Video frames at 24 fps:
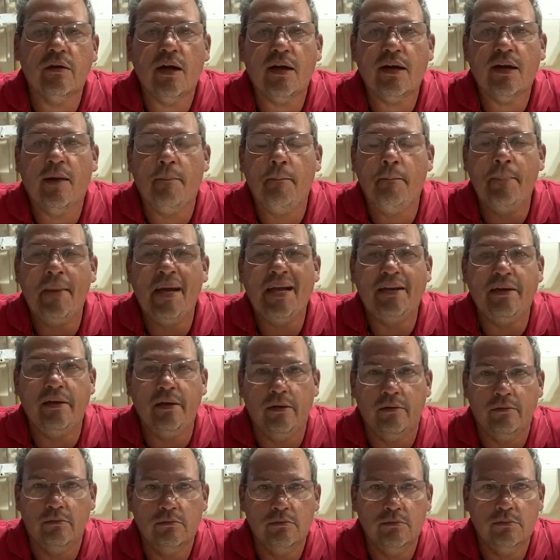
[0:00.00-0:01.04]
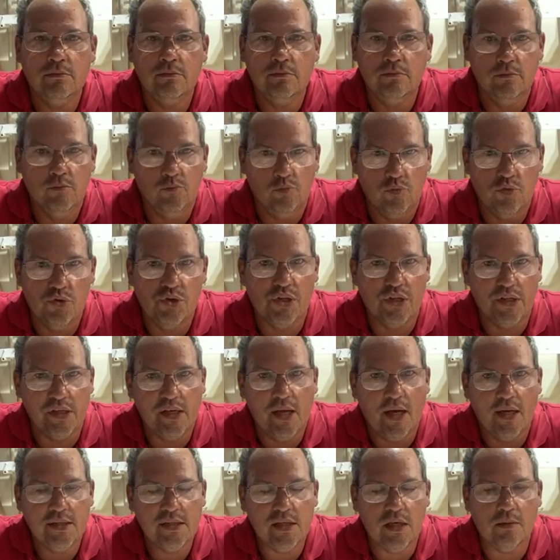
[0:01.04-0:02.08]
I got many really nice